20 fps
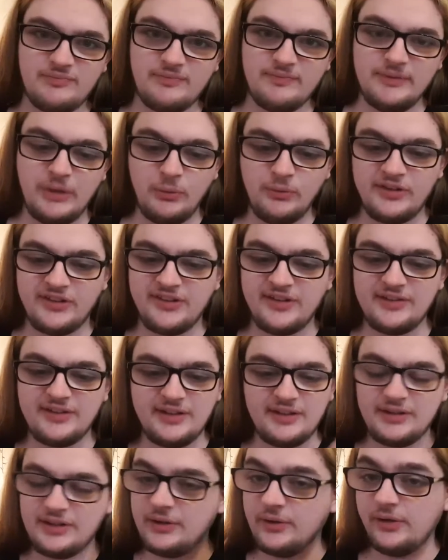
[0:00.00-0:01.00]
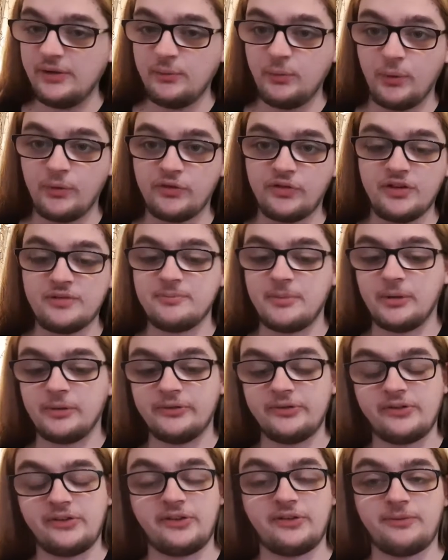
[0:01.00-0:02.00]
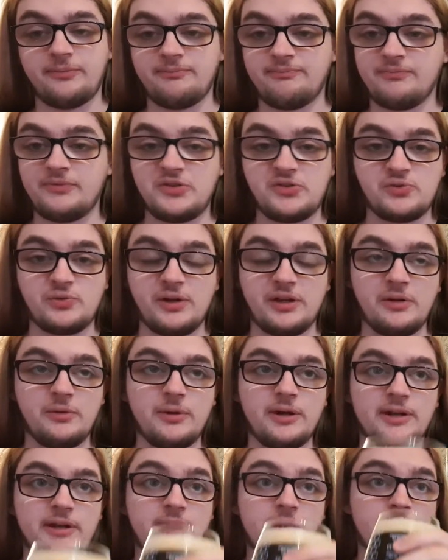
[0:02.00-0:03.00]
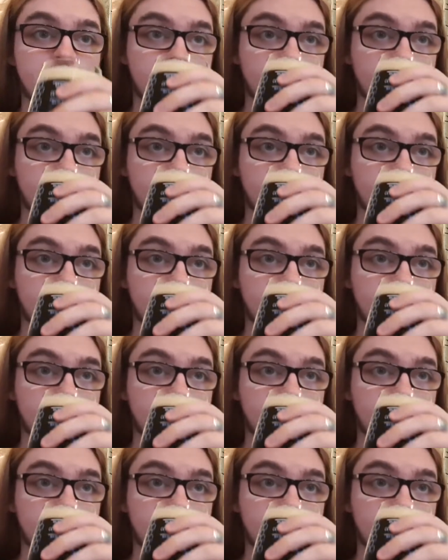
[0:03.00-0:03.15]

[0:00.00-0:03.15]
notes in there. You got your roasted malts straight away.